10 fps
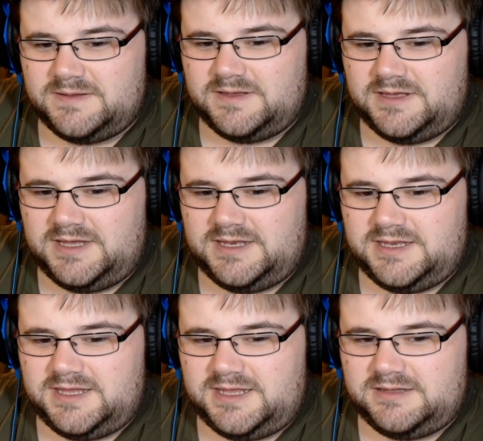And
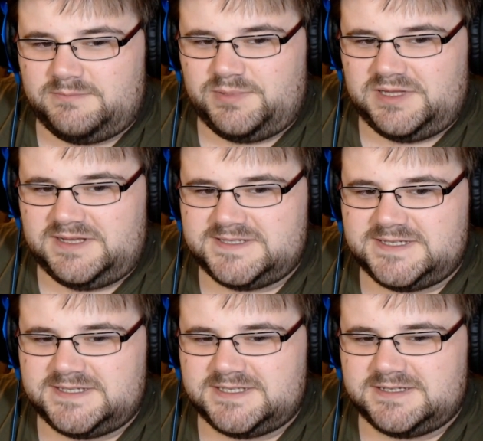then
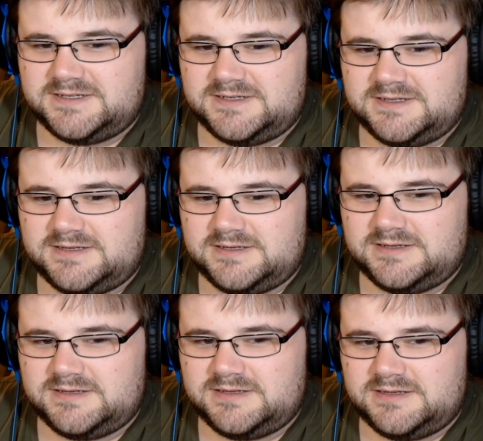pleases.
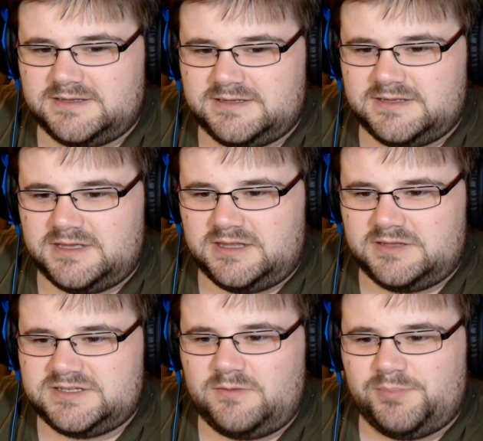
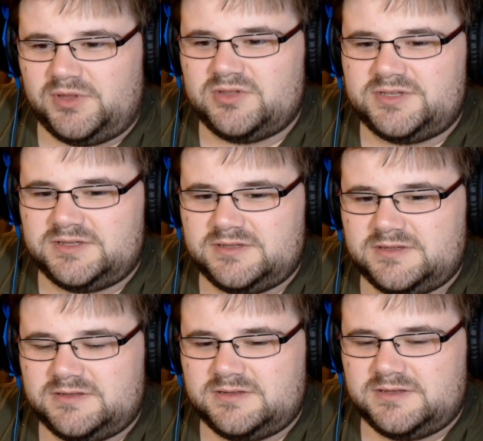There's no blood,
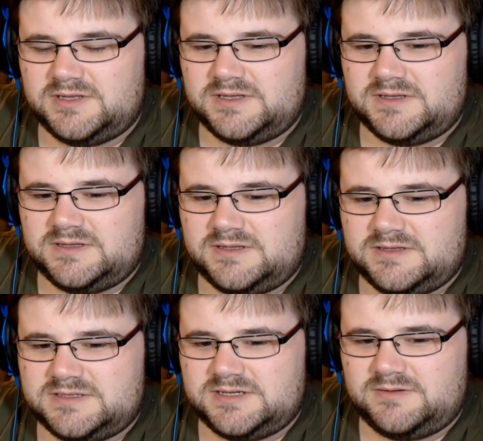
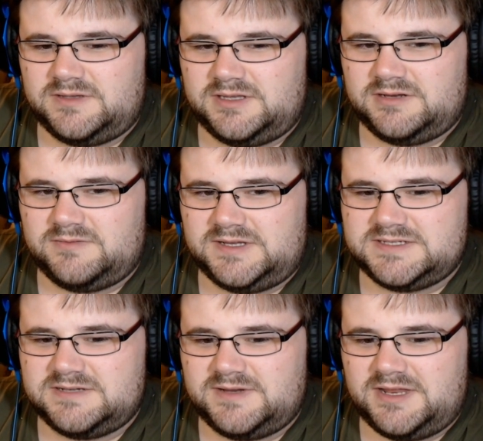so you don't need to
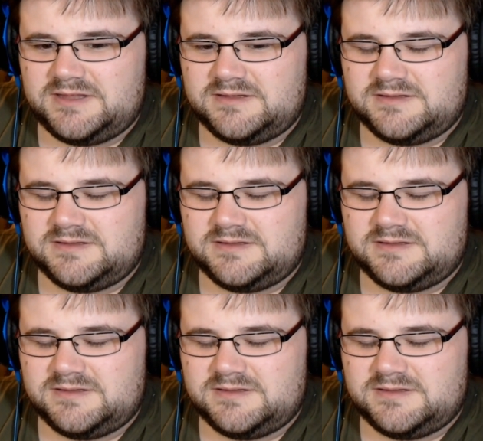do anything.